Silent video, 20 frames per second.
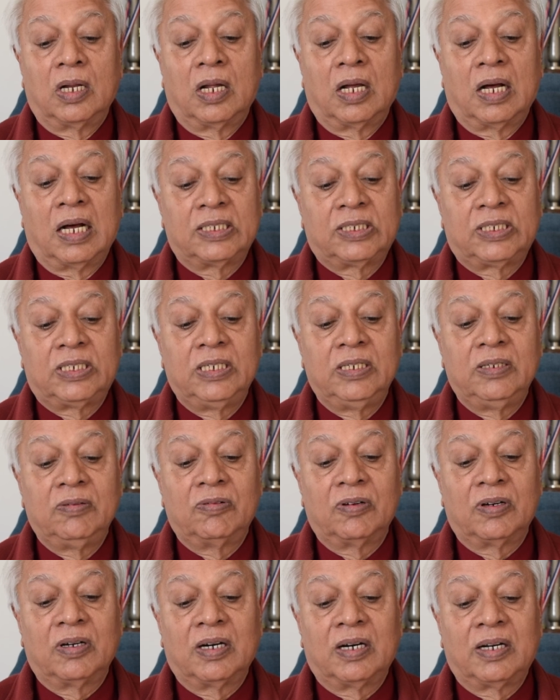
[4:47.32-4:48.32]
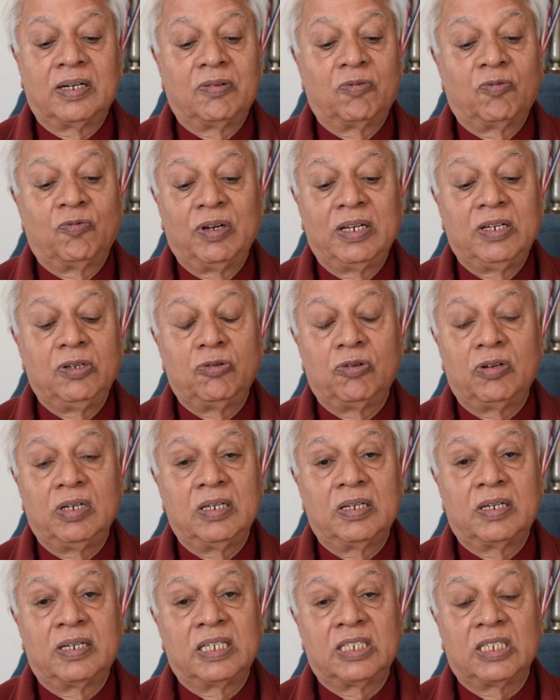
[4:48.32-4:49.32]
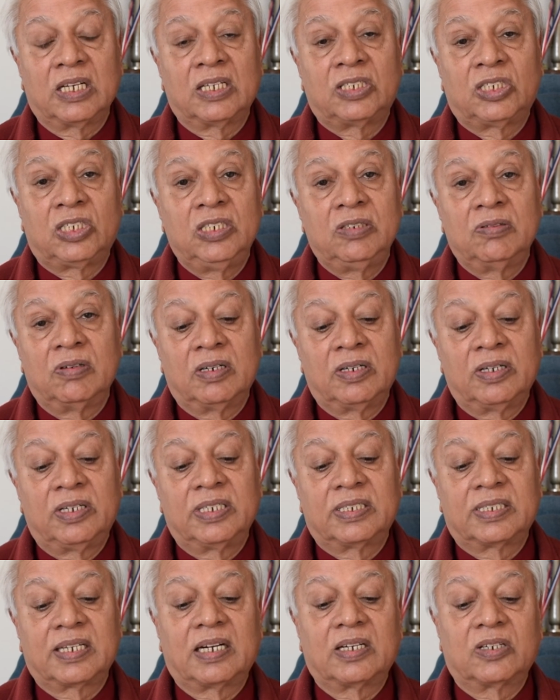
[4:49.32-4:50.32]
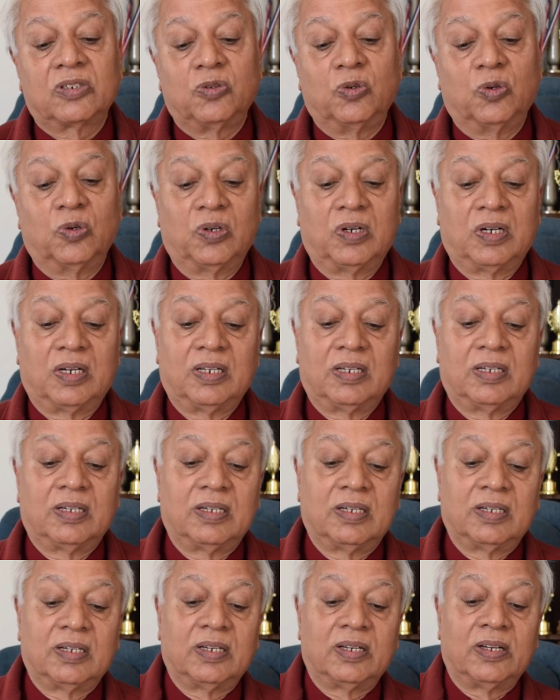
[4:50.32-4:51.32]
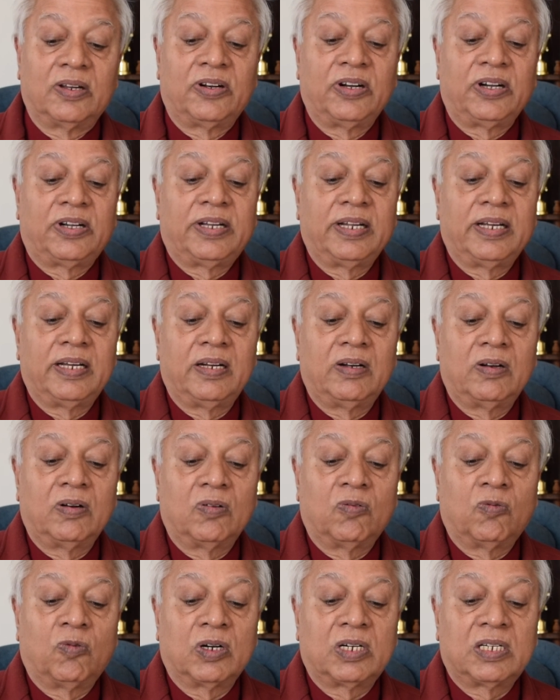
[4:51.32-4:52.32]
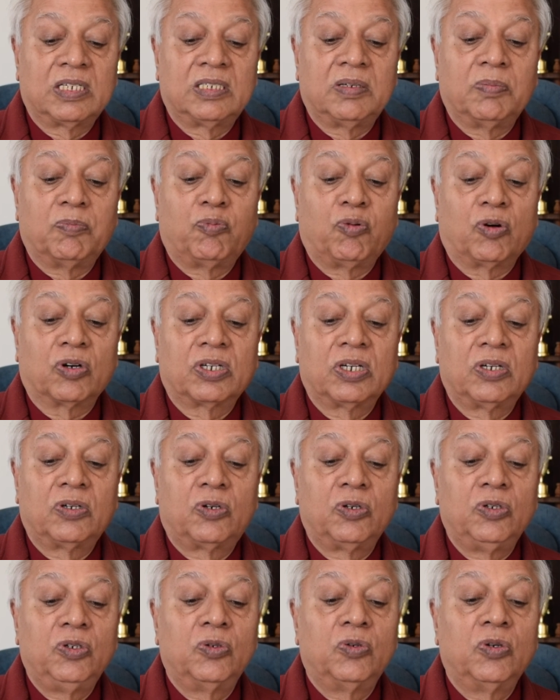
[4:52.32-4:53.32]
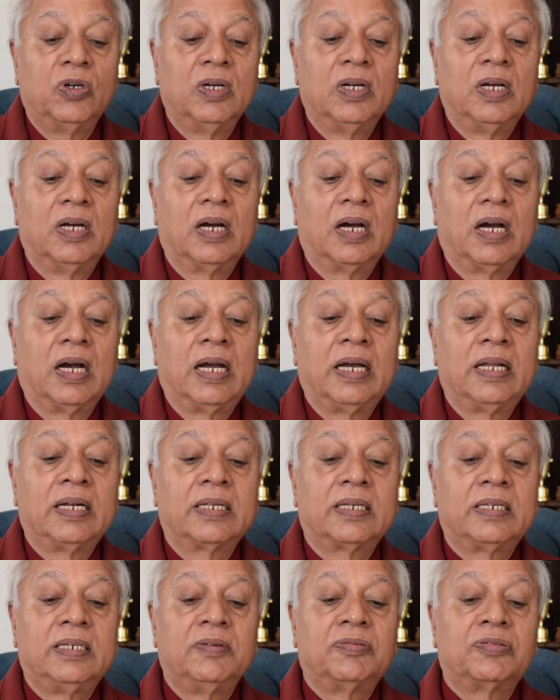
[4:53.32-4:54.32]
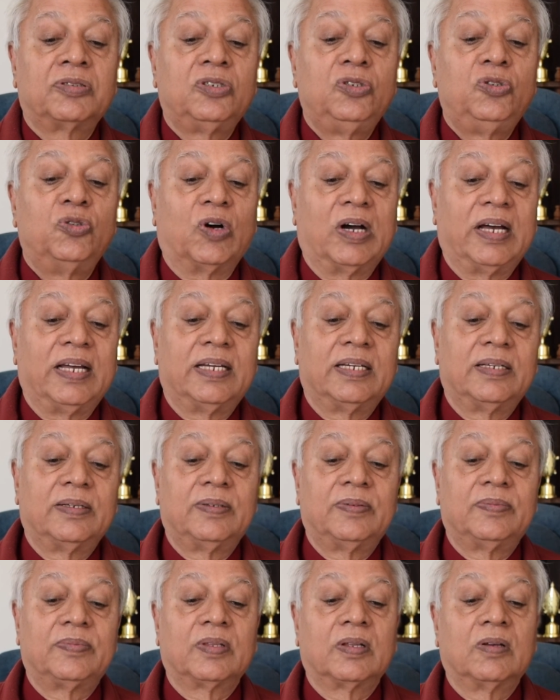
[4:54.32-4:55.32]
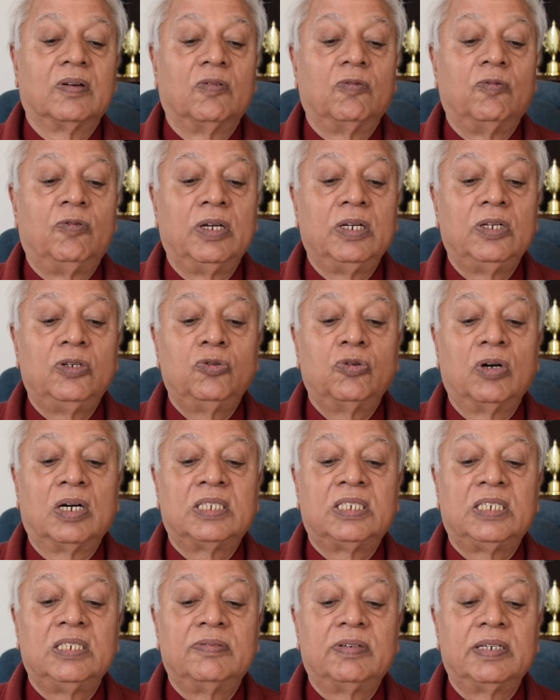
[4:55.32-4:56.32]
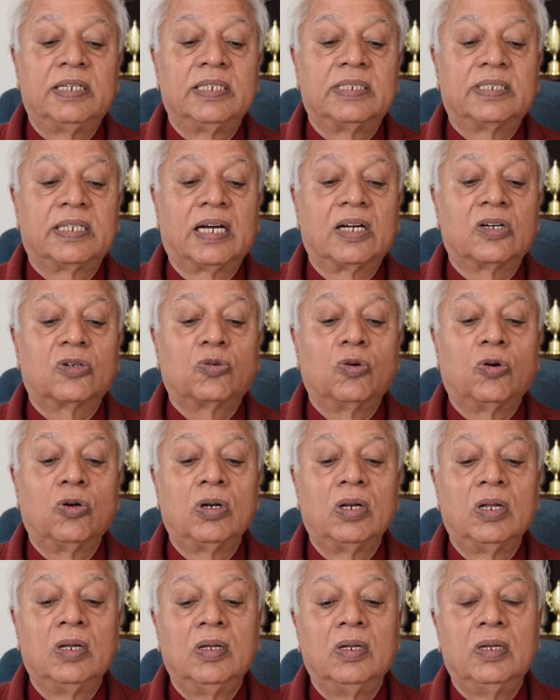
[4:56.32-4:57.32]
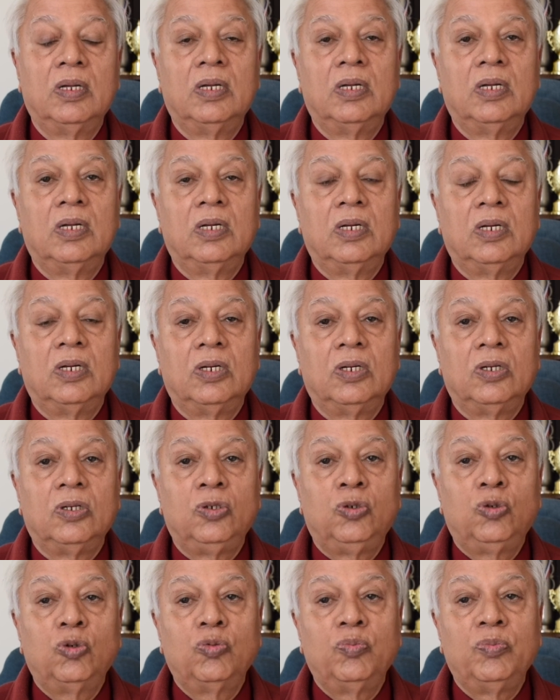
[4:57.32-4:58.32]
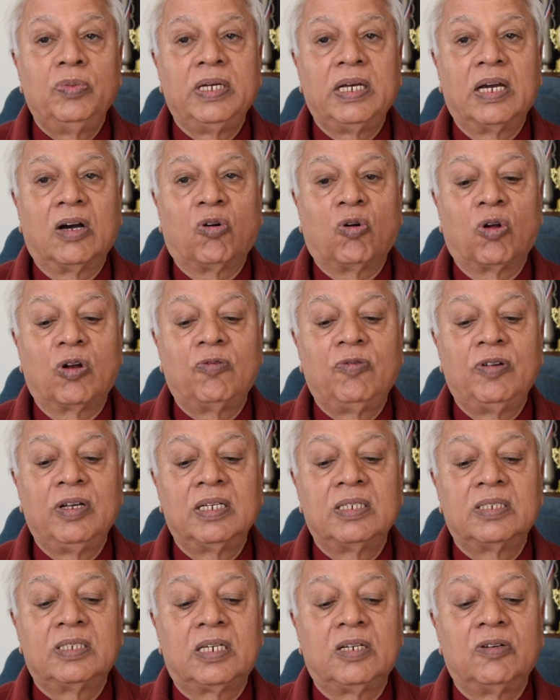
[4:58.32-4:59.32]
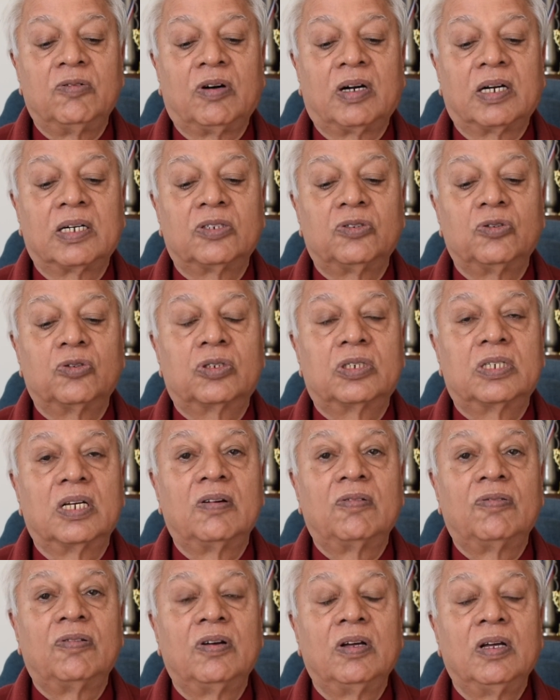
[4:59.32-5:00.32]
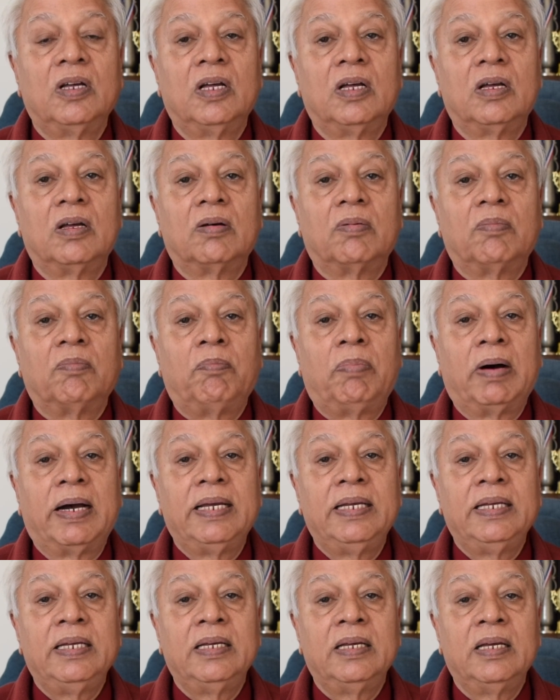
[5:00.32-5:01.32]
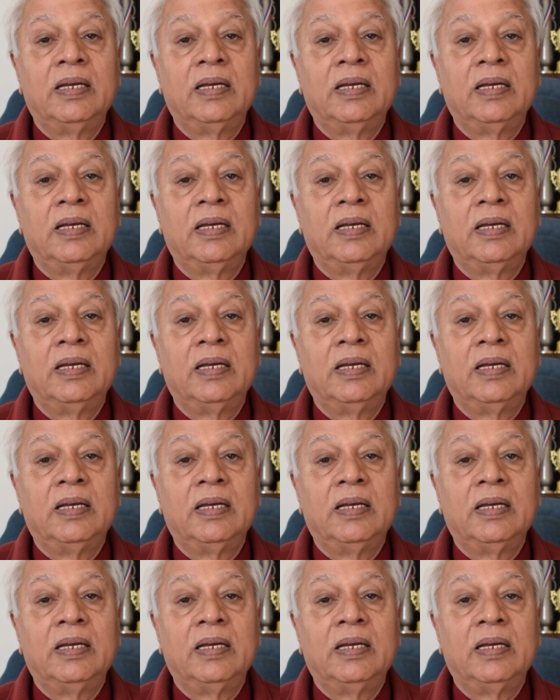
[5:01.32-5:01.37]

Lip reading: achieve when you achieve a desired goal. Retain what is important to you and gives joy. When you achieve a desired goal, you may always reward yourself by